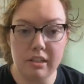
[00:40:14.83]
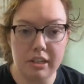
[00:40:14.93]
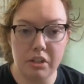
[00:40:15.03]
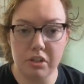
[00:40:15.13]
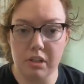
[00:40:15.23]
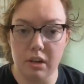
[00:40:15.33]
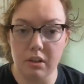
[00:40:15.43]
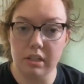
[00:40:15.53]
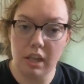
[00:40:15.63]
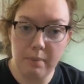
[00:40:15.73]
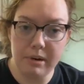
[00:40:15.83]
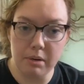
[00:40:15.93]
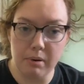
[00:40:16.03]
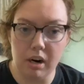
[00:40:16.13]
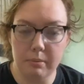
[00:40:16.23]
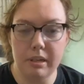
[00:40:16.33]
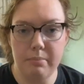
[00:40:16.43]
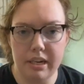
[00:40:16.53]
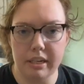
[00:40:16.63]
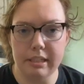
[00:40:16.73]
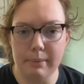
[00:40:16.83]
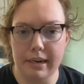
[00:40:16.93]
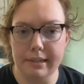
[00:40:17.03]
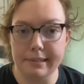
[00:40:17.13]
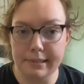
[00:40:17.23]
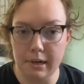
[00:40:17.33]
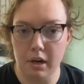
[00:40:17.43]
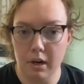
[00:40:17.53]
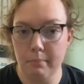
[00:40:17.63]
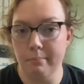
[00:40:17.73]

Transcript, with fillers: The signature is going to look sloppier probably because my hands suck,